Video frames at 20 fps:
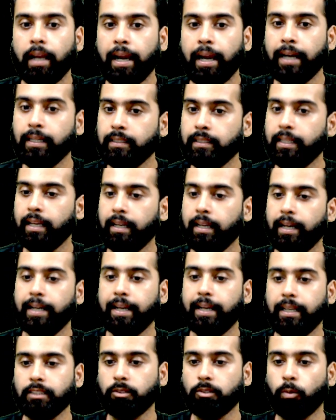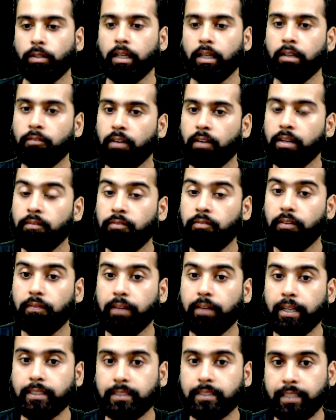and it has total
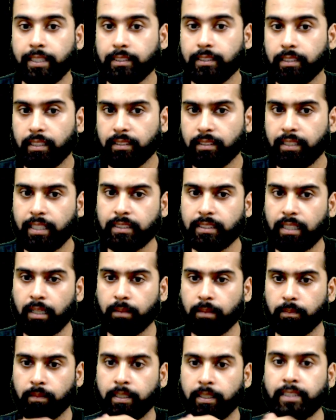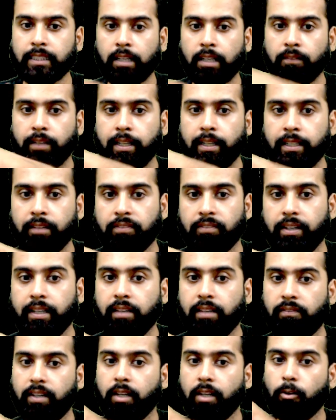150 seats. These are reserved in
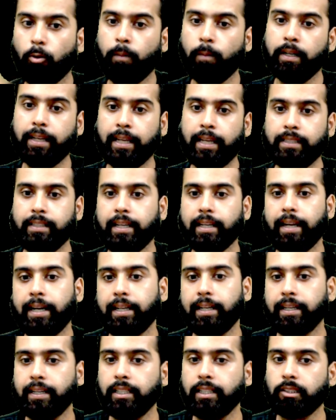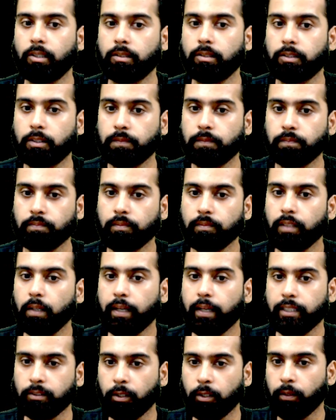different Roman Catholic categories also.
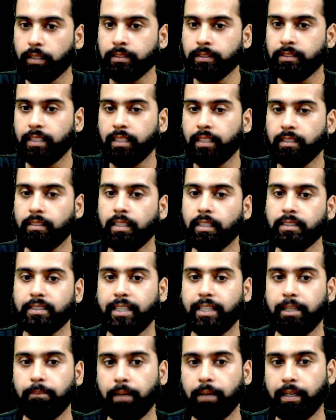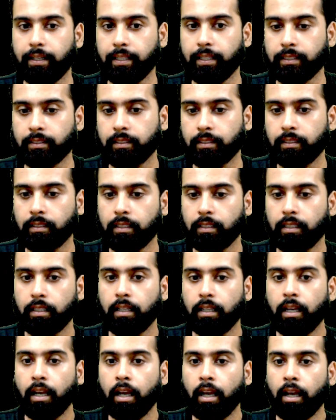Okay, so you can see the seat matrix.
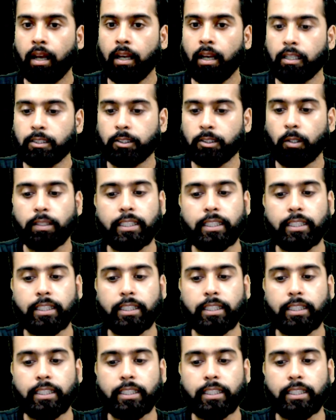So